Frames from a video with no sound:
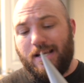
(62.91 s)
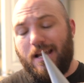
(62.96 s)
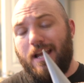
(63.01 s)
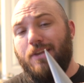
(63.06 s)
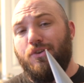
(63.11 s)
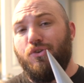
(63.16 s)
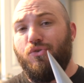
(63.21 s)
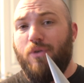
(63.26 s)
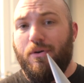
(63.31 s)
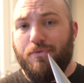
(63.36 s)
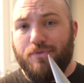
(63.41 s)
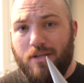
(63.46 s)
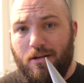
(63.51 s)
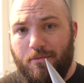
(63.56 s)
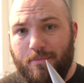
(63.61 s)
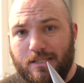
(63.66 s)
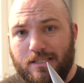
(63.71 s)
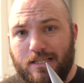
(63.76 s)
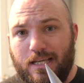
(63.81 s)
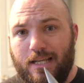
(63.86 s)
I knew I was going to
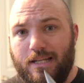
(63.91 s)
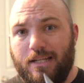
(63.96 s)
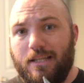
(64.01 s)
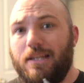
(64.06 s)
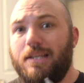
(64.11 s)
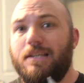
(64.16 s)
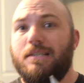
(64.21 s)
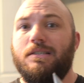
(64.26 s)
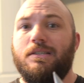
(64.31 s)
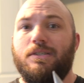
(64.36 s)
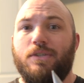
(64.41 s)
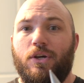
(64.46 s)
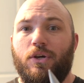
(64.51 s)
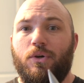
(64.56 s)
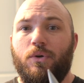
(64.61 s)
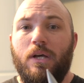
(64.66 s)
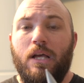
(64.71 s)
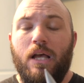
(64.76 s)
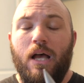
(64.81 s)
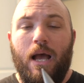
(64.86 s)
be sanding this,
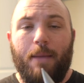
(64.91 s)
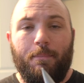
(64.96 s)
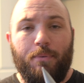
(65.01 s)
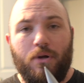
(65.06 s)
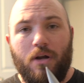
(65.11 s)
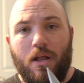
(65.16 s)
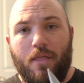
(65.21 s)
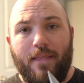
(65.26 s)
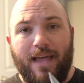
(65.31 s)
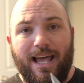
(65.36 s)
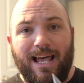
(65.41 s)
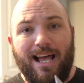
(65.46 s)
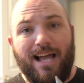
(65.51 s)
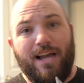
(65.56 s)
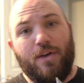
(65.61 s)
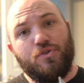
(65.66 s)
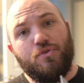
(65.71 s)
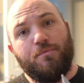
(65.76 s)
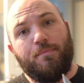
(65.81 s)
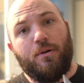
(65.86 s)
so I put it on that. I
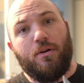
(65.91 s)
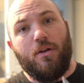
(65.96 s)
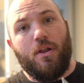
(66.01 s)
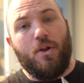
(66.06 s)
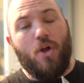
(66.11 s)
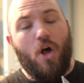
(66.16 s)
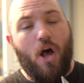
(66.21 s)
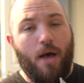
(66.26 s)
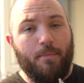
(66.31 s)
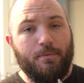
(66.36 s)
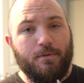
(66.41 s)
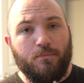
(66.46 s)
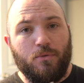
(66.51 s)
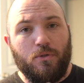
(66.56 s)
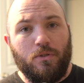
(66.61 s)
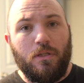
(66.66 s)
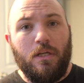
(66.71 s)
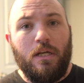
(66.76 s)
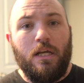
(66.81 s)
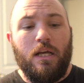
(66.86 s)
also put it on optimal.